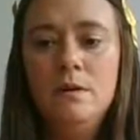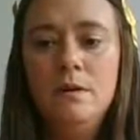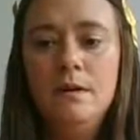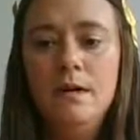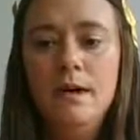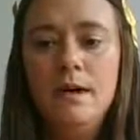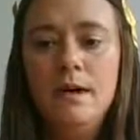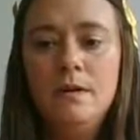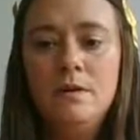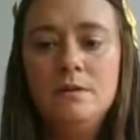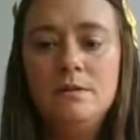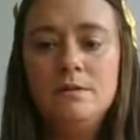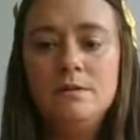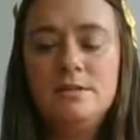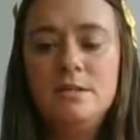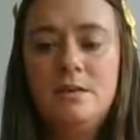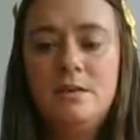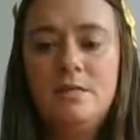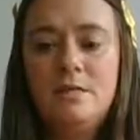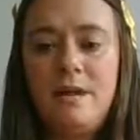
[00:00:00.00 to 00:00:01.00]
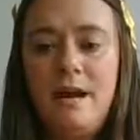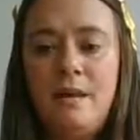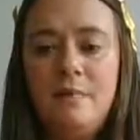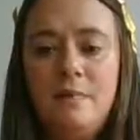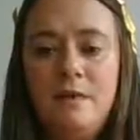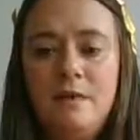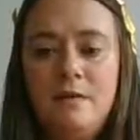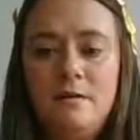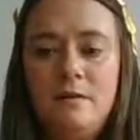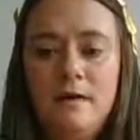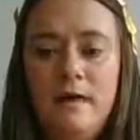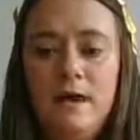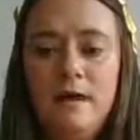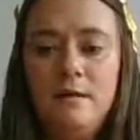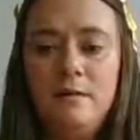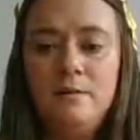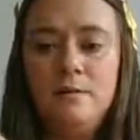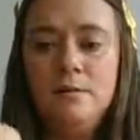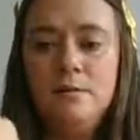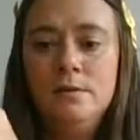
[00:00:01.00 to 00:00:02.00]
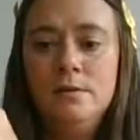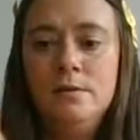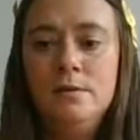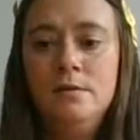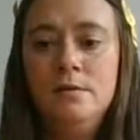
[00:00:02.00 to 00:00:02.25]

And you're just gonna wrap it around